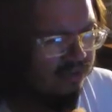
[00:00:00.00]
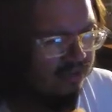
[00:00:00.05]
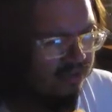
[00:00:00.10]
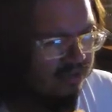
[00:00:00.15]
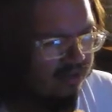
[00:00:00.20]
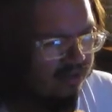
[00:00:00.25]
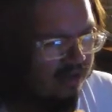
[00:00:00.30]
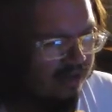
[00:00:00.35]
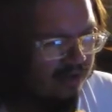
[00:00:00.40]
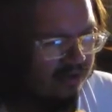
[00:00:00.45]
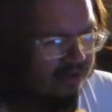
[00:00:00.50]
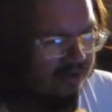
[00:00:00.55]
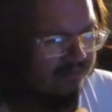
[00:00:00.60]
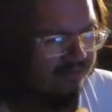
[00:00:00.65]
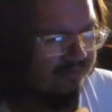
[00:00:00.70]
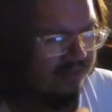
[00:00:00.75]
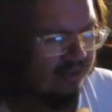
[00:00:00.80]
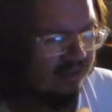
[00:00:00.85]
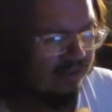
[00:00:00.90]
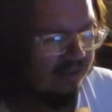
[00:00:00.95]
a lot of
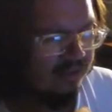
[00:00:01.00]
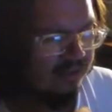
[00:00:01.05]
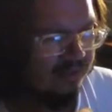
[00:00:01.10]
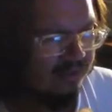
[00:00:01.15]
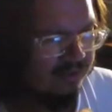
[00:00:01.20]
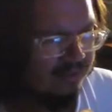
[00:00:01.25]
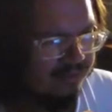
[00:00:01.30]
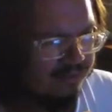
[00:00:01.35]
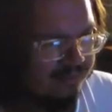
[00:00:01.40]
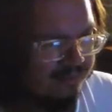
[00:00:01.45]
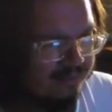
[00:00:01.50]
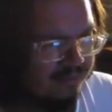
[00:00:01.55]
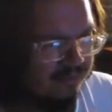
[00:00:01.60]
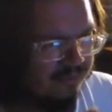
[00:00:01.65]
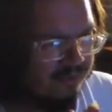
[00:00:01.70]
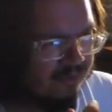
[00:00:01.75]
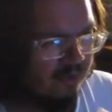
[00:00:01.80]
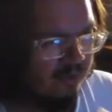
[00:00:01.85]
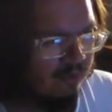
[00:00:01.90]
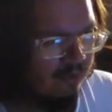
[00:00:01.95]

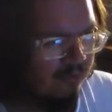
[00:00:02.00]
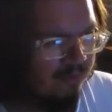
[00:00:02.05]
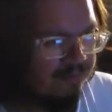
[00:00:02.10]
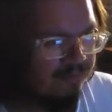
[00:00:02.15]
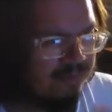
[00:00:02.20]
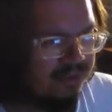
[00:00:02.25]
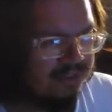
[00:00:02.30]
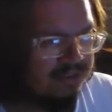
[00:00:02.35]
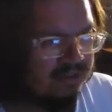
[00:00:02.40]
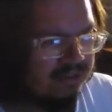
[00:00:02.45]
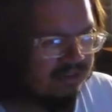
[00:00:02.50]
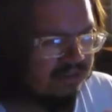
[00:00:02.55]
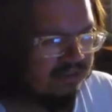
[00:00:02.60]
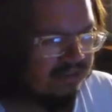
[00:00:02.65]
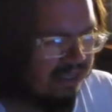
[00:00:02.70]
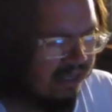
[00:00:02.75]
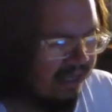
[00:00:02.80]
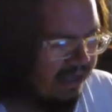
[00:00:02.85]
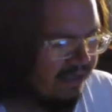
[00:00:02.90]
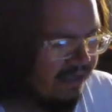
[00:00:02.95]
the whole missing
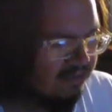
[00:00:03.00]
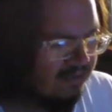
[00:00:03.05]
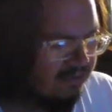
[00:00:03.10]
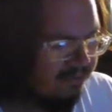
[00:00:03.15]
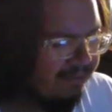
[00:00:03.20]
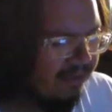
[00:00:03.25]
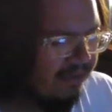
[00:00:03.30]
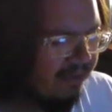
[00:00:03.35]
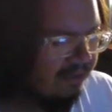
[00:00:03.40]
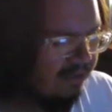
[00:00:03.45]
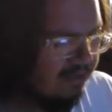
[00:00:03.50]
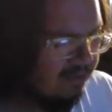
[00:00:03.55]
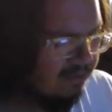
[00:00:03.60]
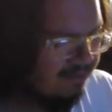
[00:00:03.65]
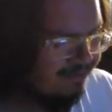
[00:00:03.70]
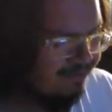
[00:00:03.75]
aspect.